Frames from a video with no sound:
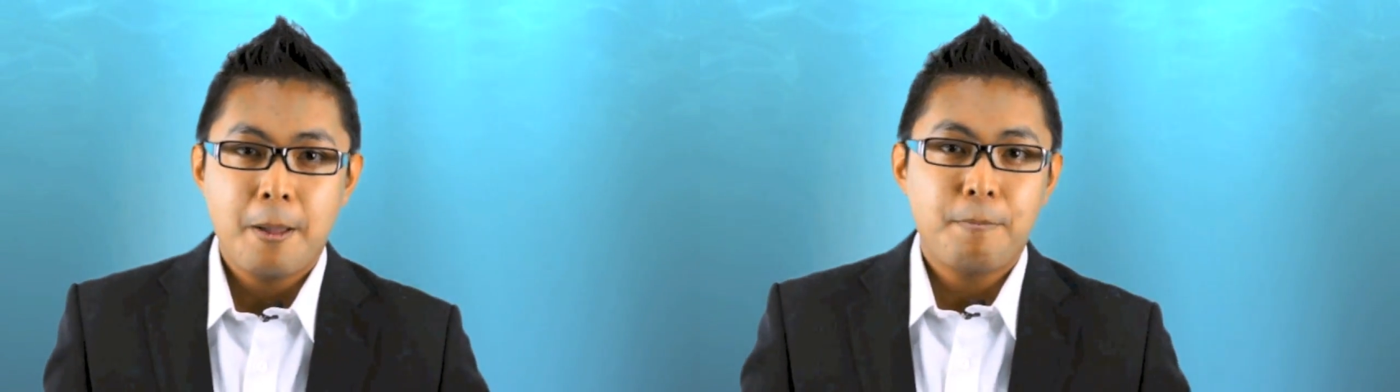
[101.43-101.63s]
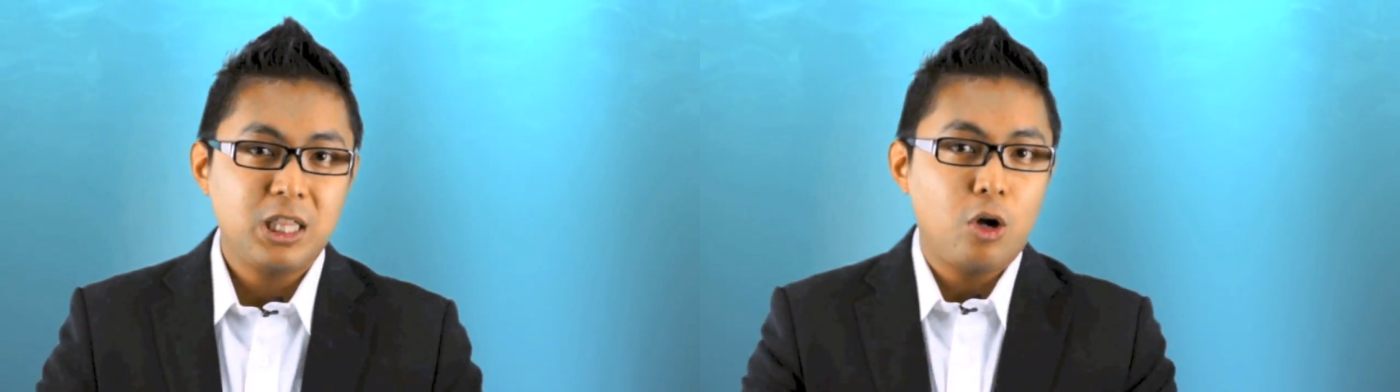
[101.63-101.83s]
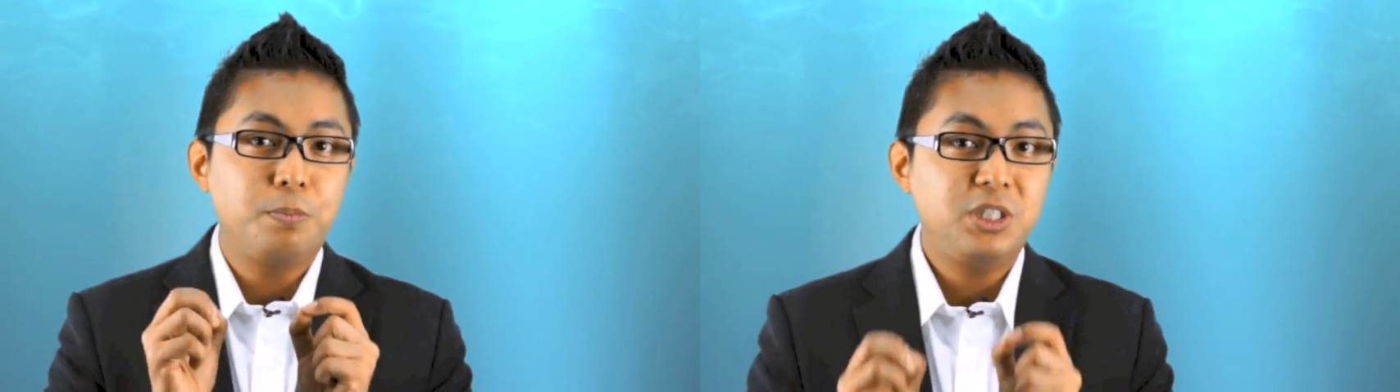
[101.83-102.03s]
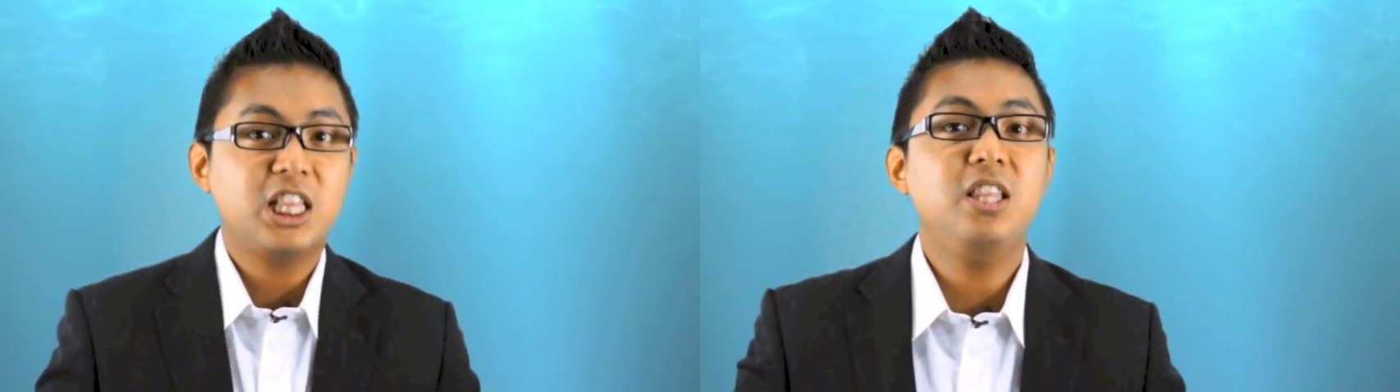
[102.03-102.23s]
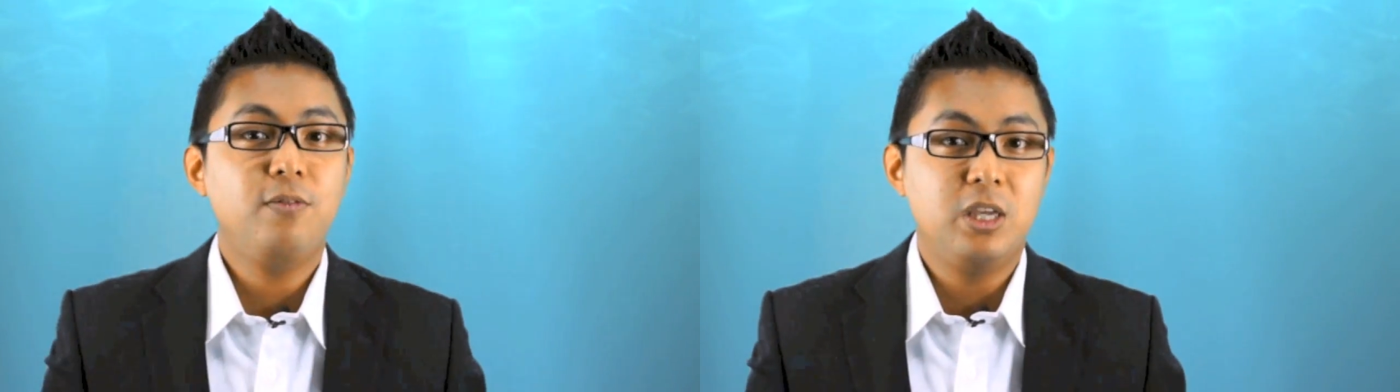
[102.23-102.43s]
But the
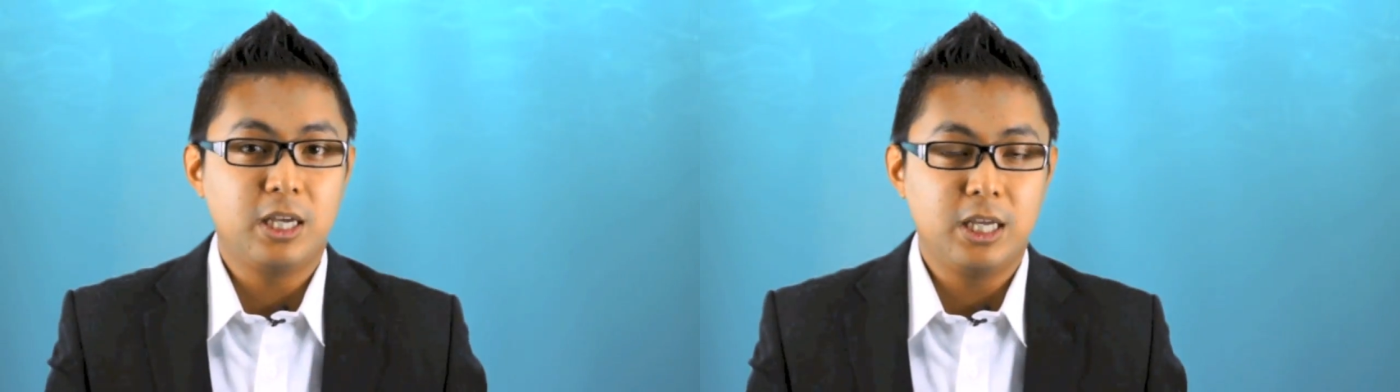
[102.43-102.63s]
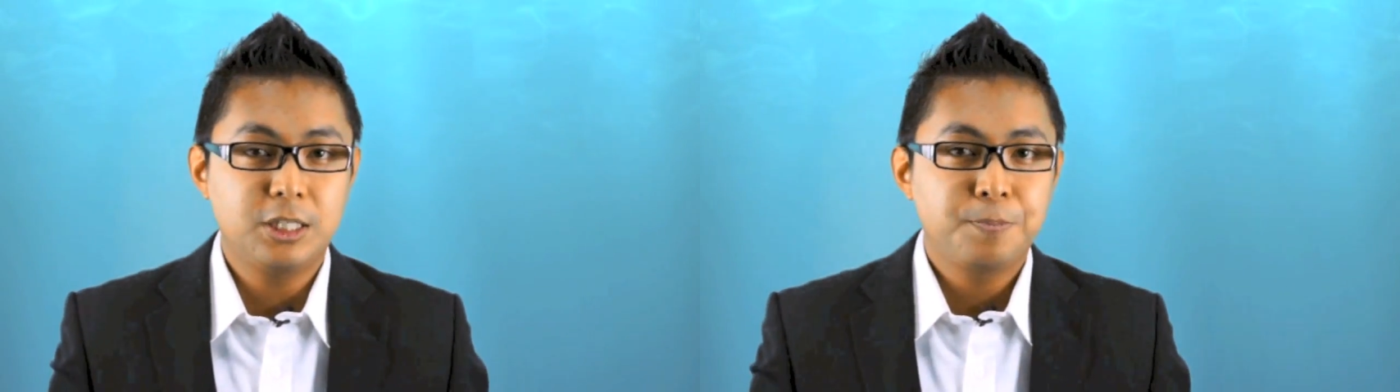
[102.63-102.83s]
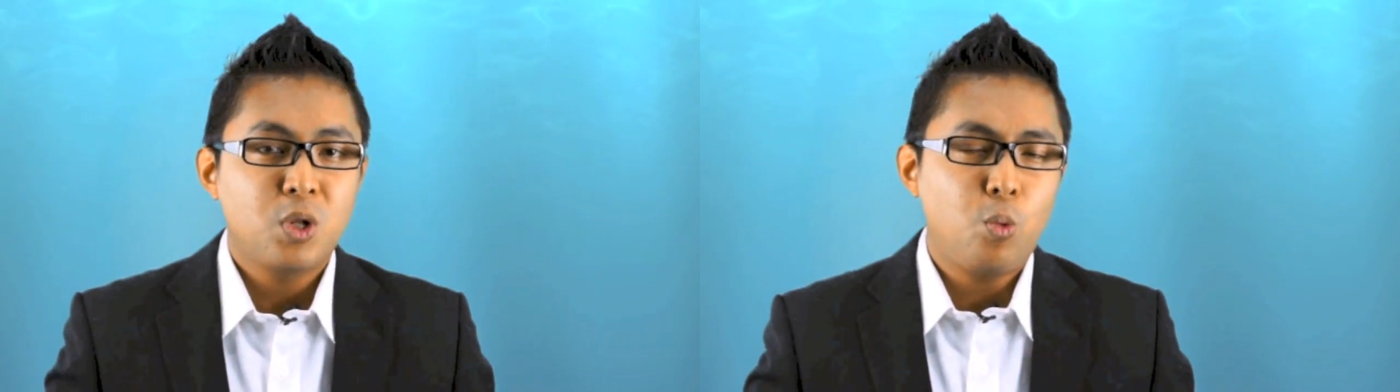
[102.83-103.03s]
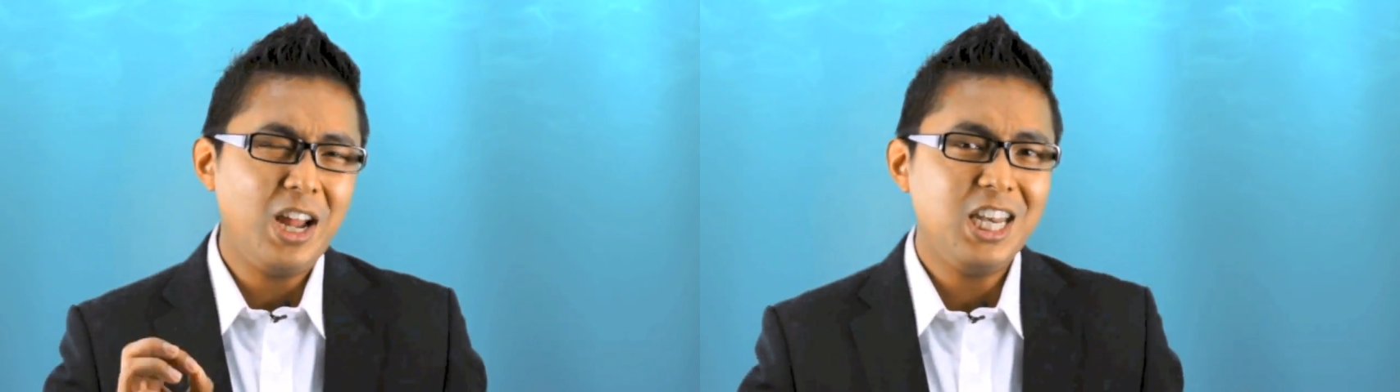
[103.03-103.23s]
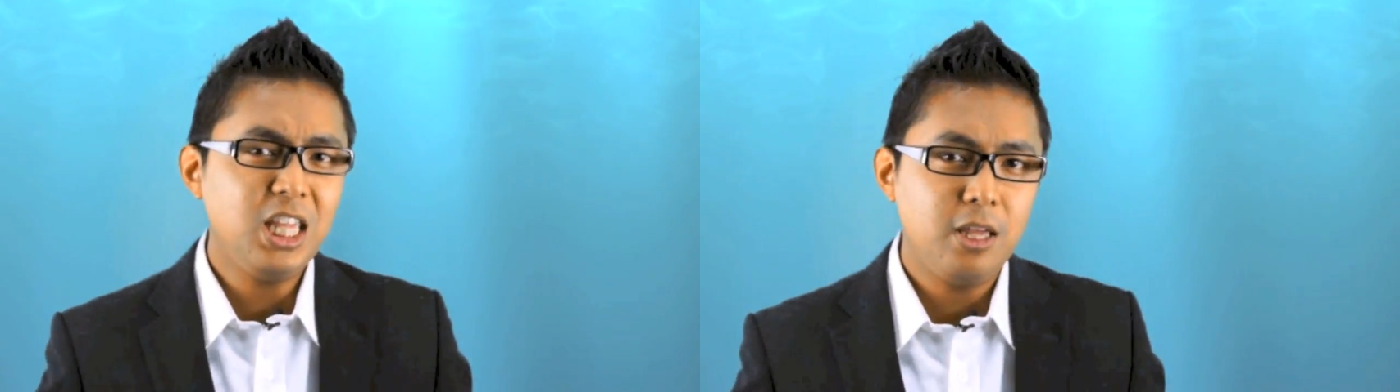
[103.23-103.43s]
objective here is,
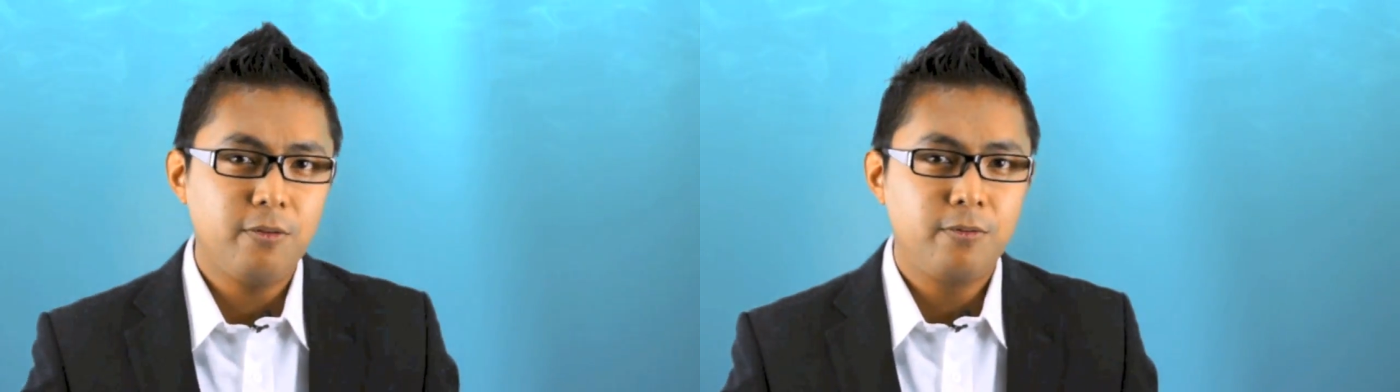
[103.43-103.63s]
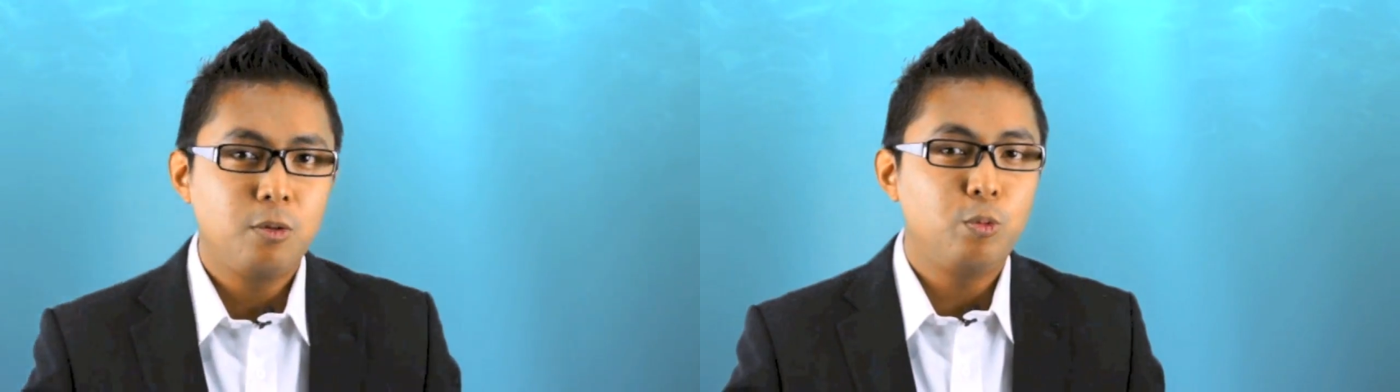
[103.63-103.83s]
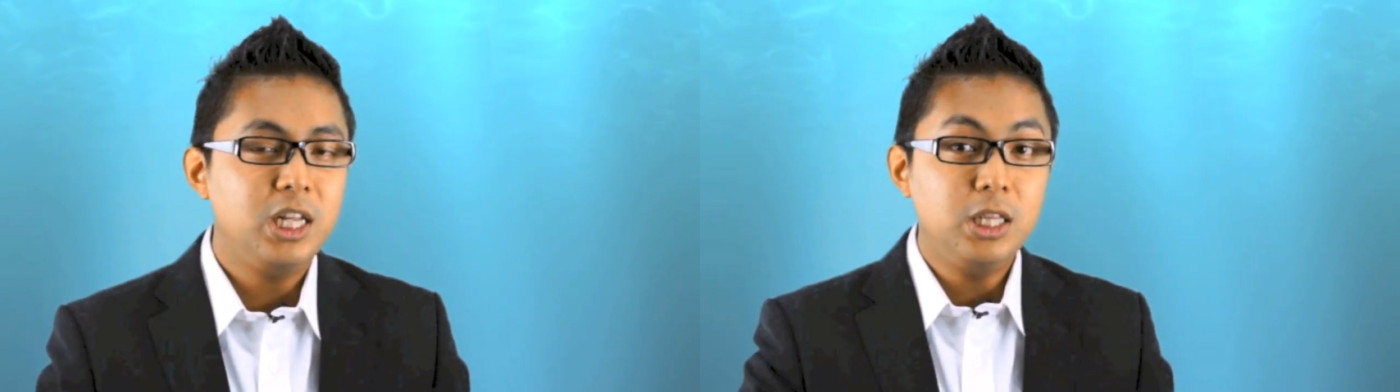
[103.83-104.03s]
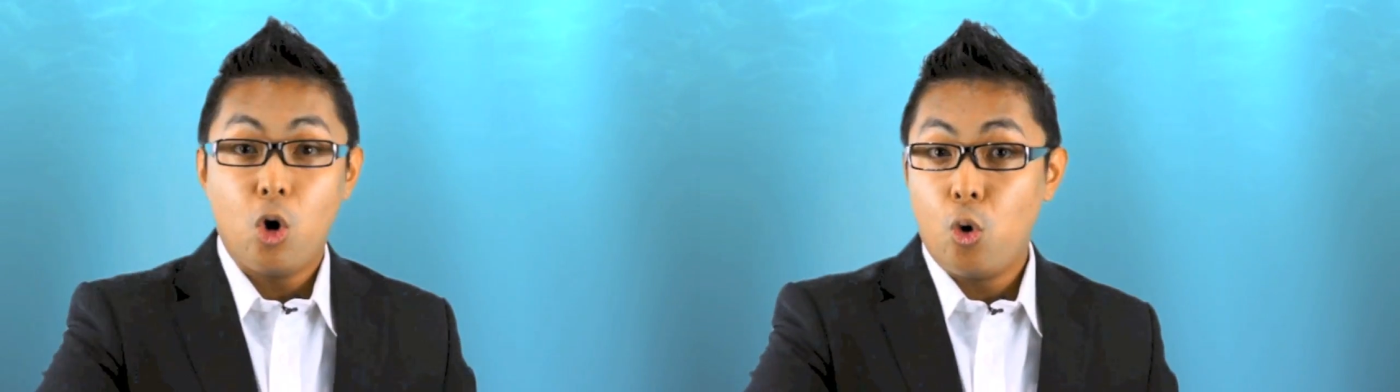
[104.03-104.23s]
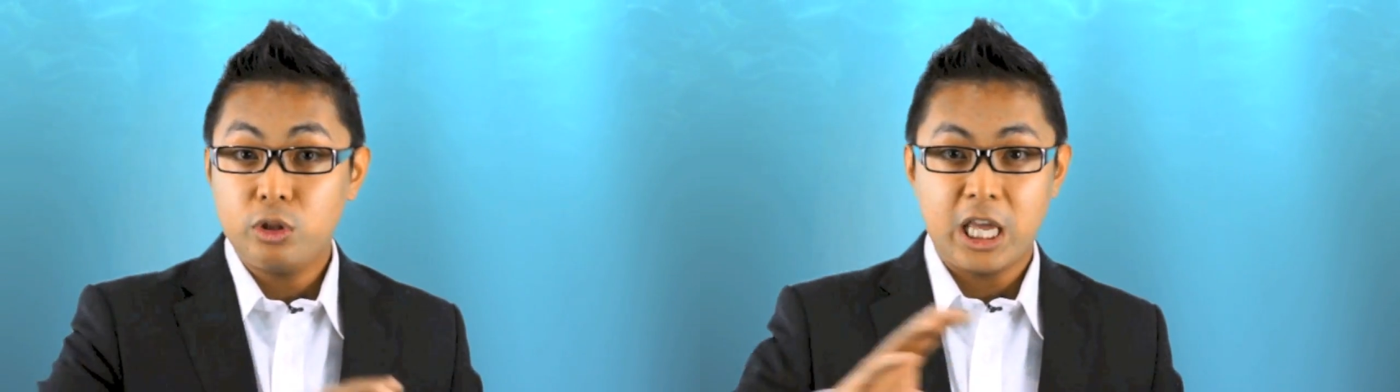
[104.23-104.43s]
what if within the
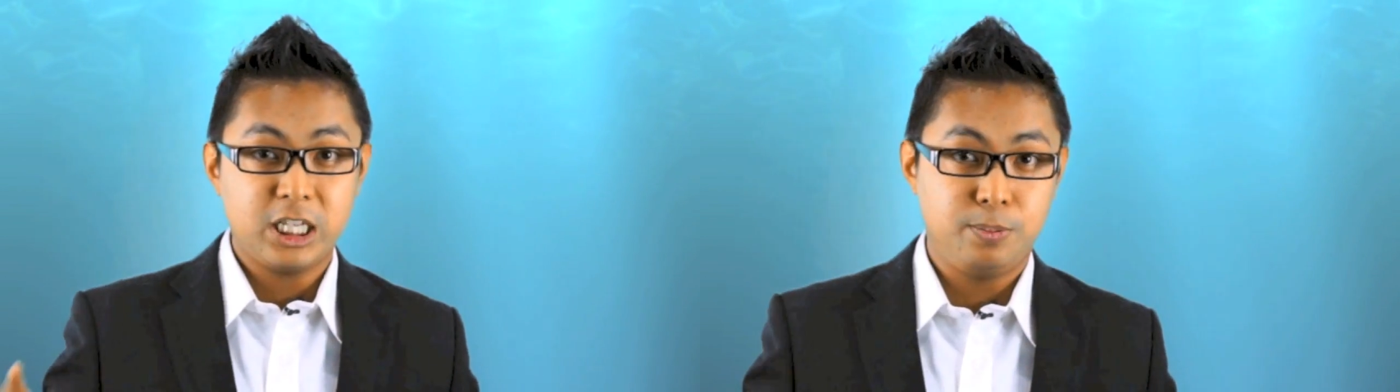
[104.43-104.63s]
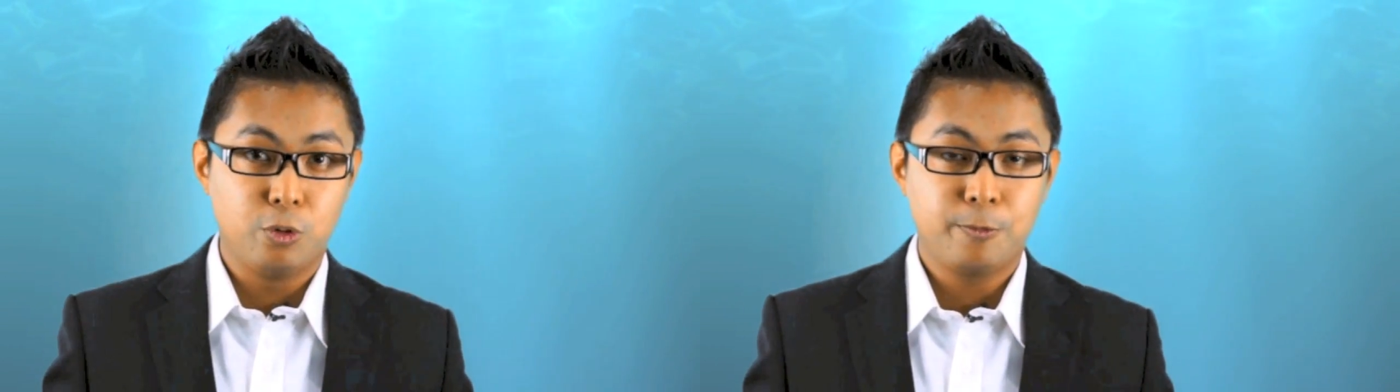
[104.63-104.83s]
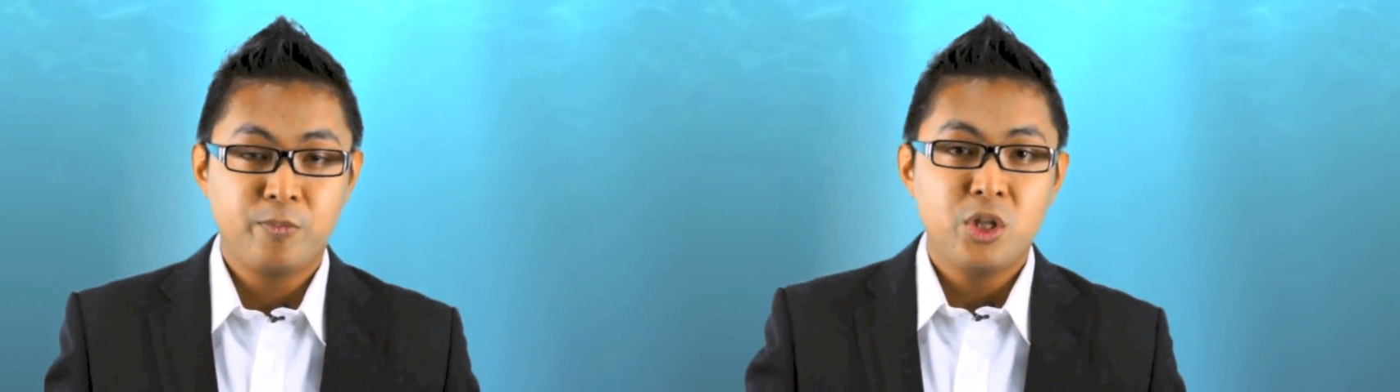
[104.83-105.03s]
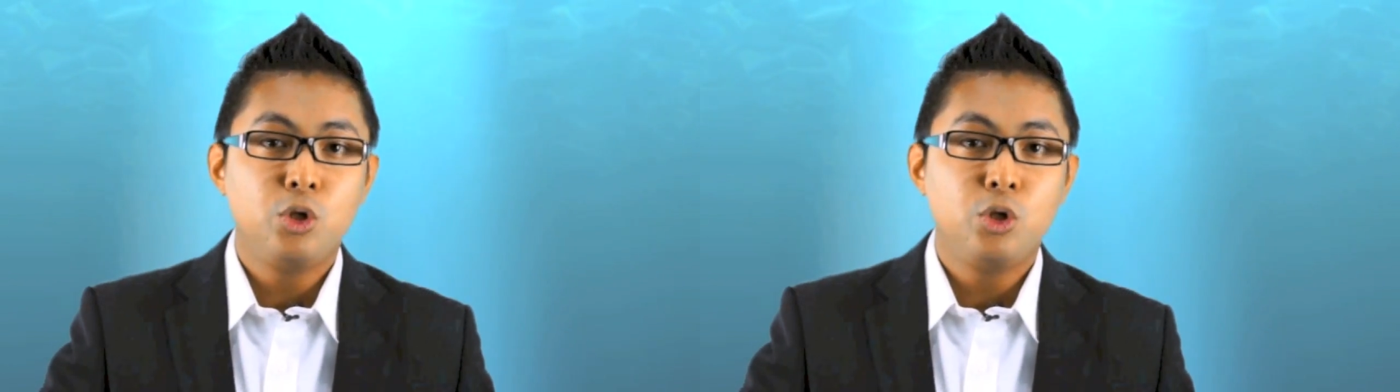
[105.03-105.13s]
whole textbook,